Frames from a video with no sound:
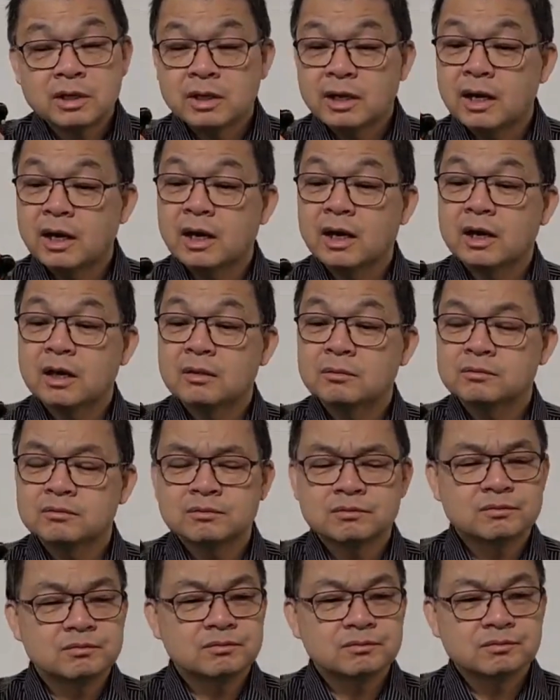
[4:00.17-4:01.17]

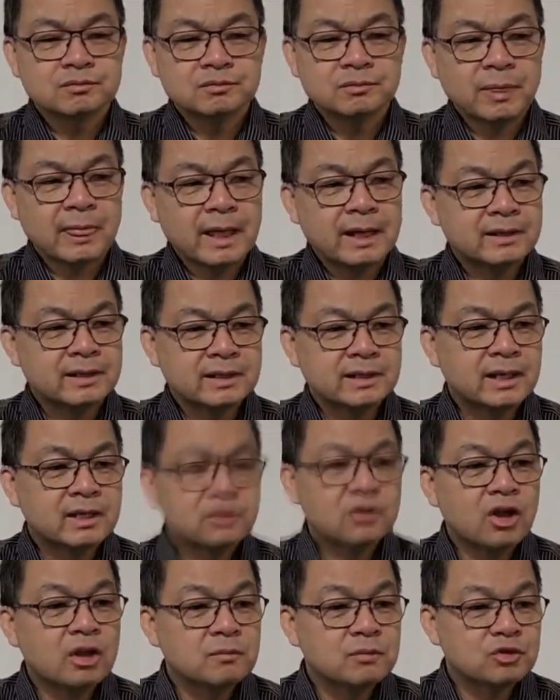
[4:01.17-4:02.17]
I think I
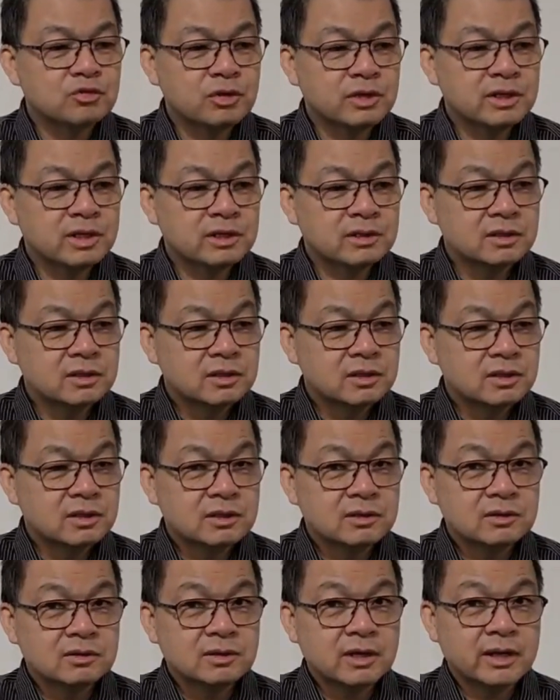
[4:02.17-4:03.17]
call them Cricket.
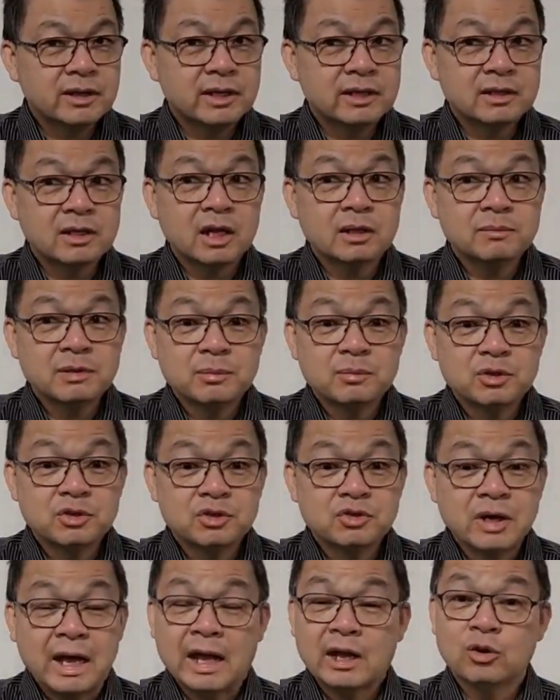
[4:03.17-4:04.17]
I think a lot of people
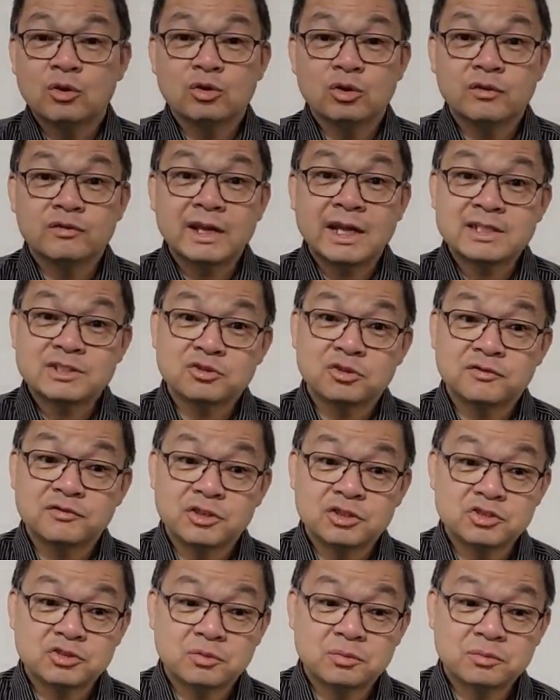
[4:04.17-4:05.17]
do. I don't know if that's the
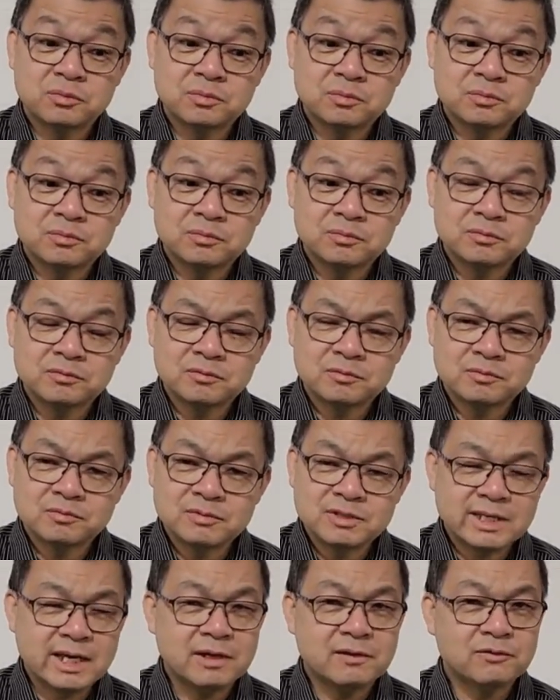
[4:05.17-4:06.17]
official
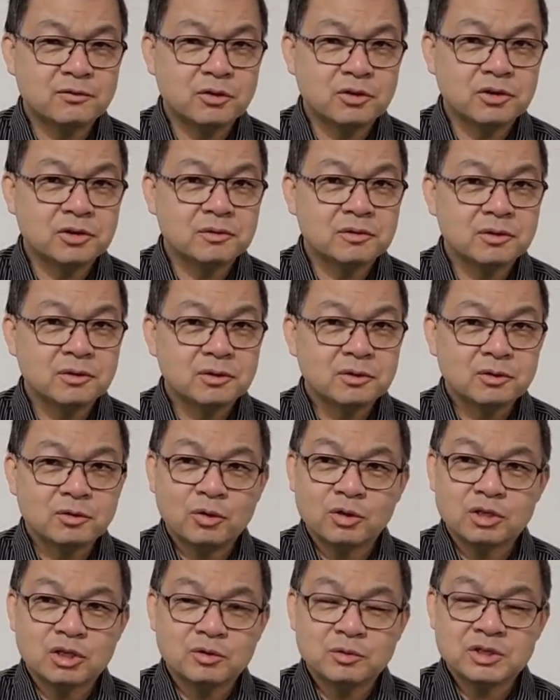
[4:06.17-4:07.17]
saying for it,
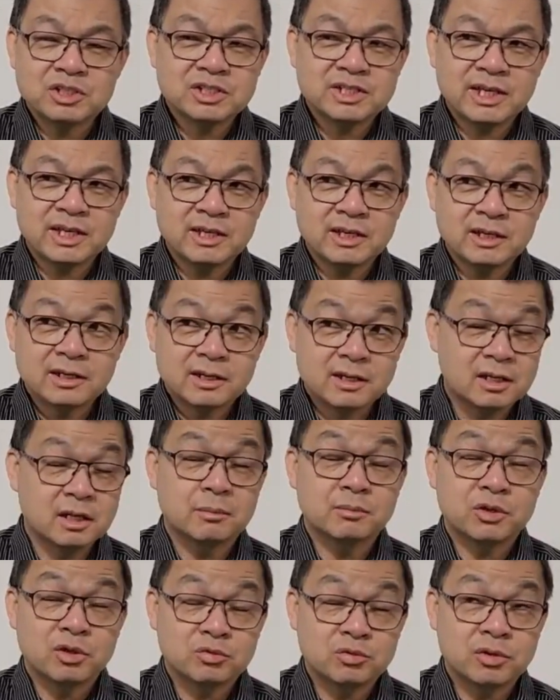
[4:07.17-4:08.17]
or did we say
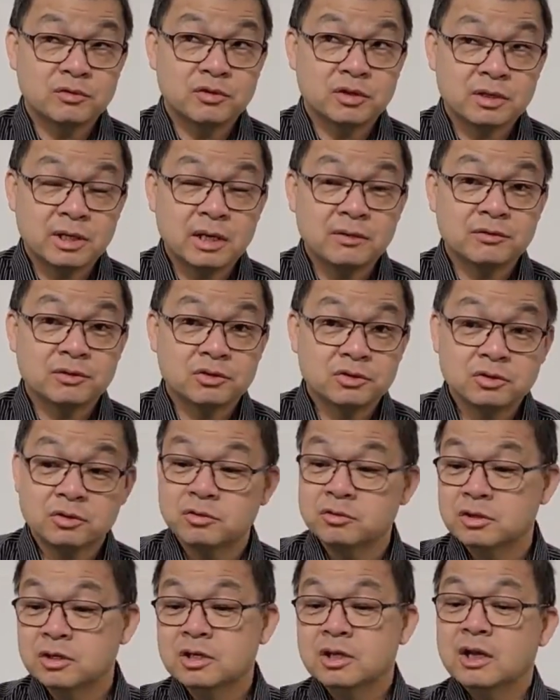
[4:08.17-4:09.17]
Columbia River knife and
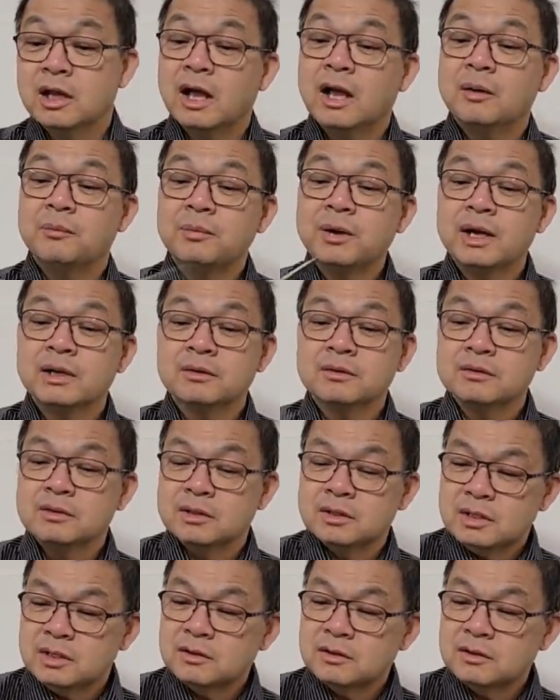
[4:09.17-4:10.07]
tool? But